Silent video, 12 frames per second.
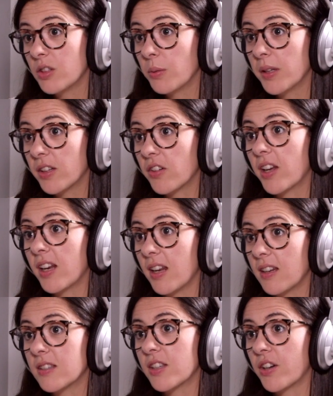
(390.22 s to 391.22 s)
doing their
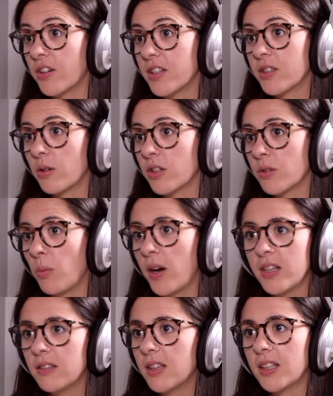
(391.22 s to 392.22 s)
Canadian Securities course. Why
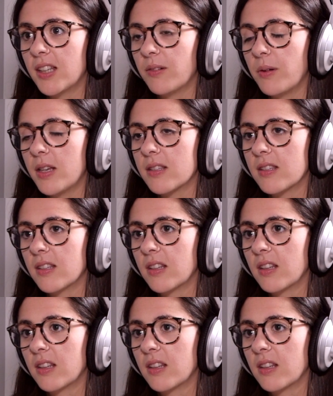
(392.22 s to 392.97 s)
do you think that was?